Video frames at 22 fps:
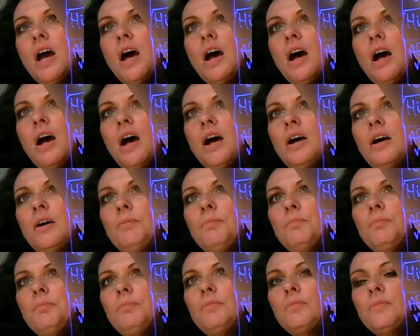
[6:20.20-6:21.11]

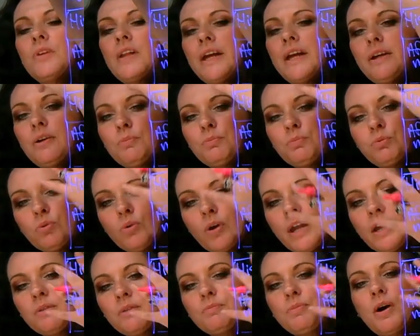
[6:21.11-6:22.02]
like
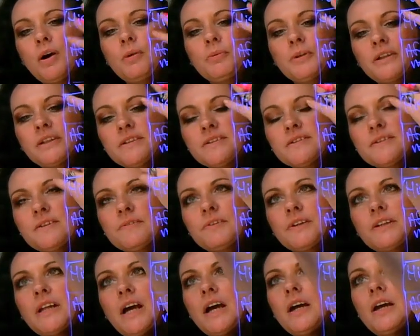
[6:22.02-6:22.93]
pray in public and stuff
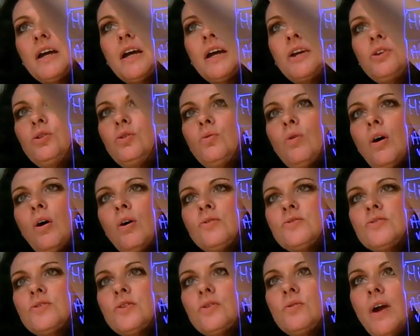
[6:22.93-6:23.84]
like that. And you
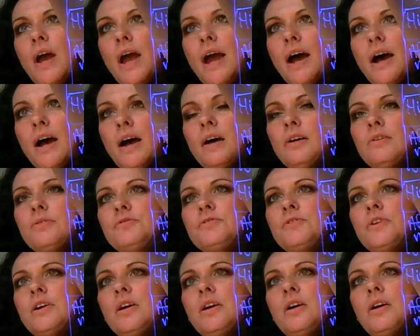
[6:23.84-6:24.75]
also have
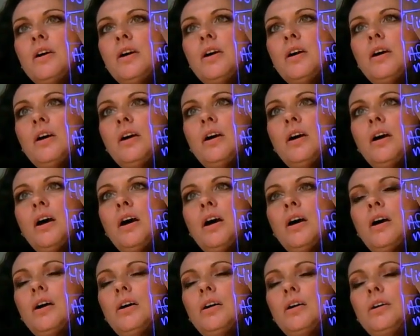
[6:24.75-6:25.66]

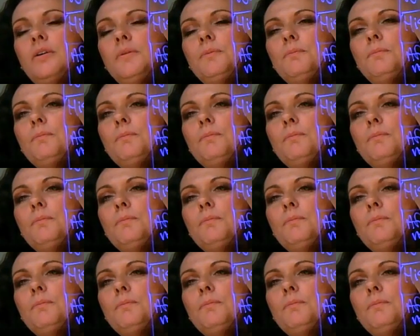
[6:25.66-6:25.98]
the